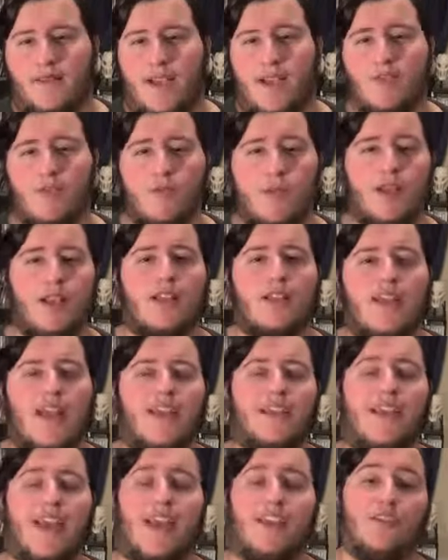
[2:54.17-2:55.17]
I really
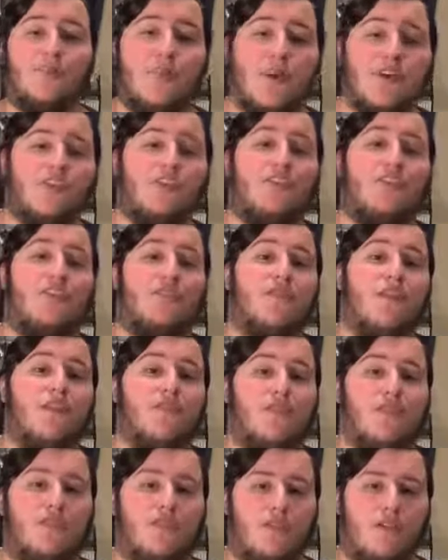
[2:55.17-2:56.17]
like that, especially
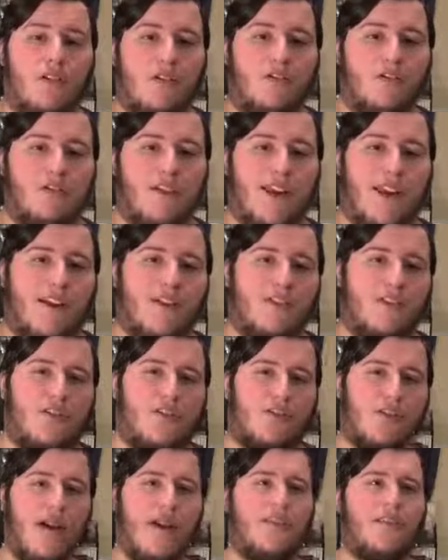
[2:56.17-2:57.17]
Sylvester Stallone's character,
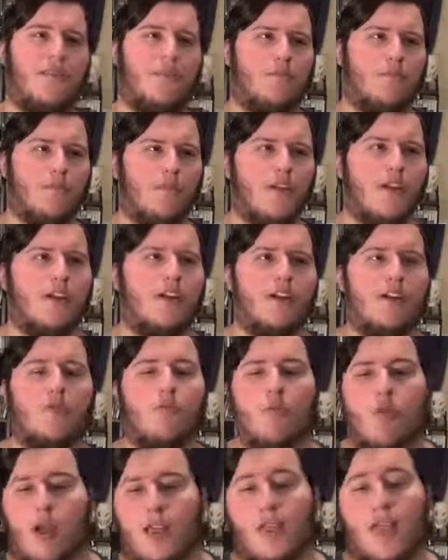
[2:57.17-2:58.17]
who has some really good
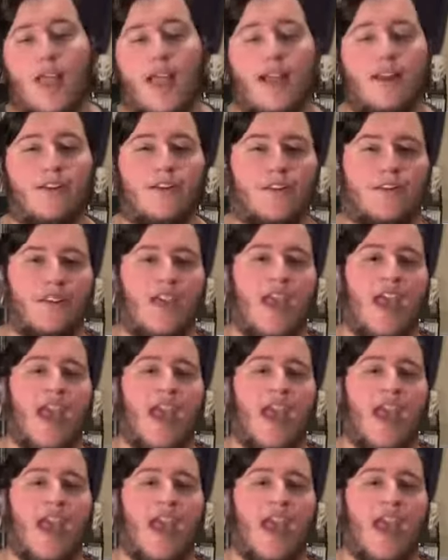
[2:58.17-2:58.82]
one-liners